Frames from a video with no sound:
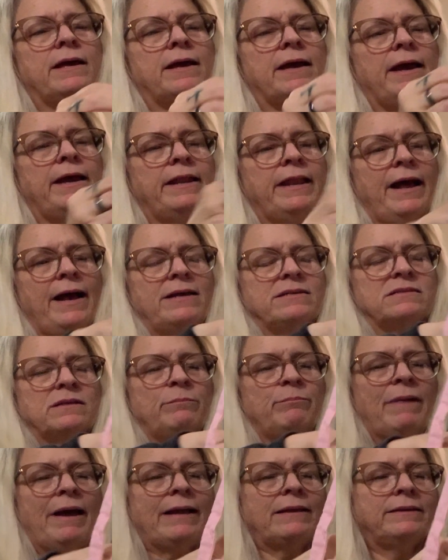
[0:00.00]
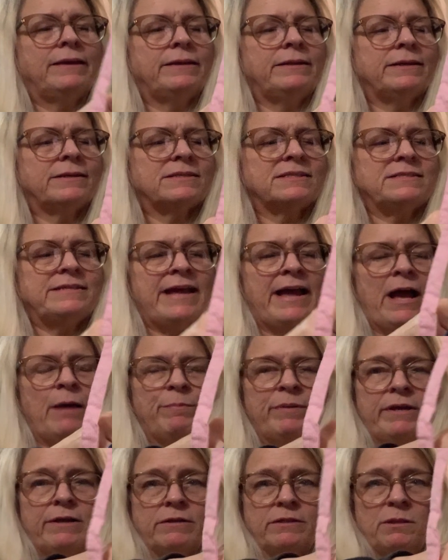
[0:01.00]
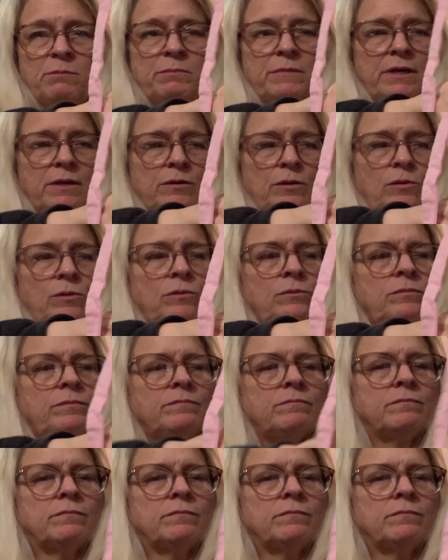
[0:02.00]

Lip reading: It has a magnetic snap here in the middle.